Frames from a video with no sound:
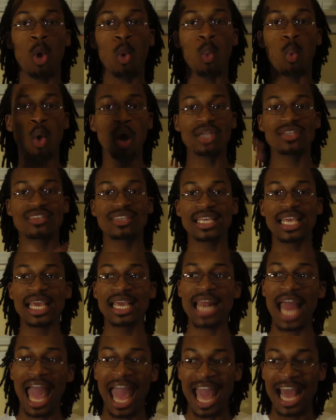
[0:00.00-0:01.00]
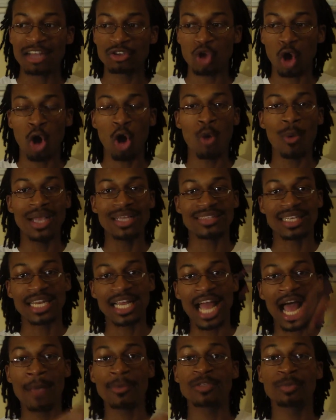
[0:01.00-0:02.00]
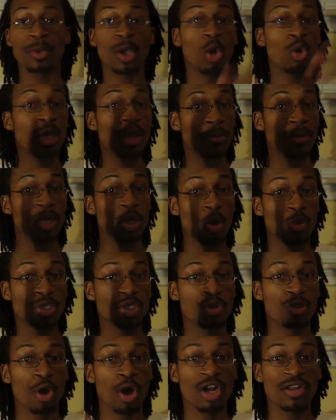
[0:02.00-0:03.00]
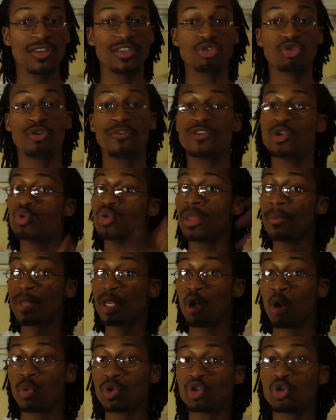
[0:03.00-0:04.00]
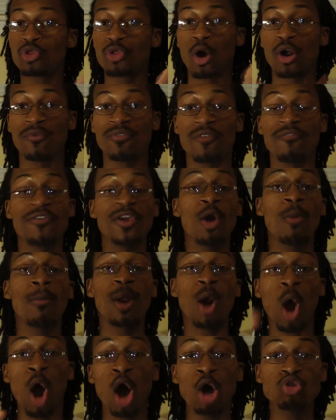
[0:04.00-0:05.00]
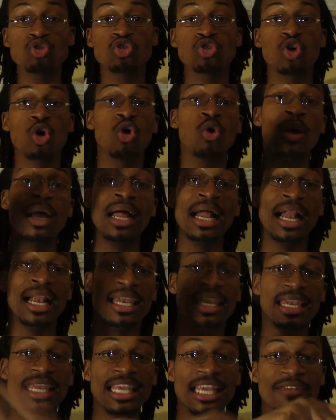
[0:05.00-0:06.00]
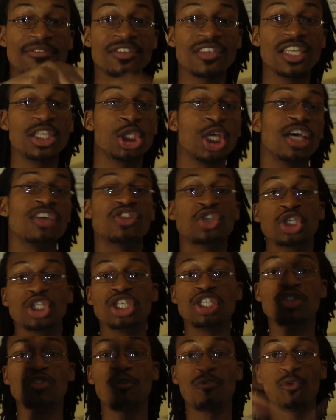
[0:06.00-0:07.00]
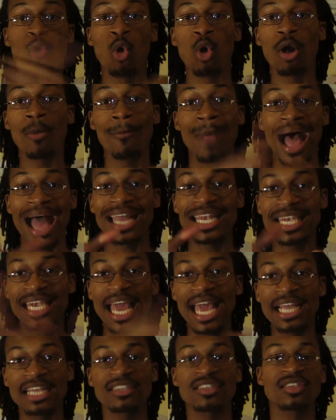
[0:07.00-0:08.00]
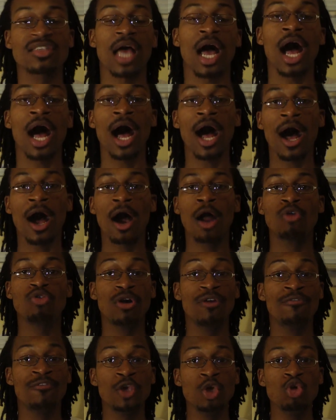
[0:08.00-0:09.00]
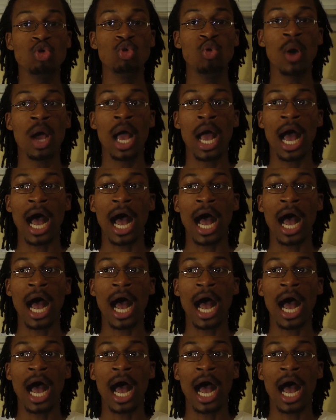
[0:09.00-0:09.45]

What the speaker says: Once again, as always, in the comments below, let me know what you thought of this review. Let me know what you thought of the film, but also leave suggestions for my next review,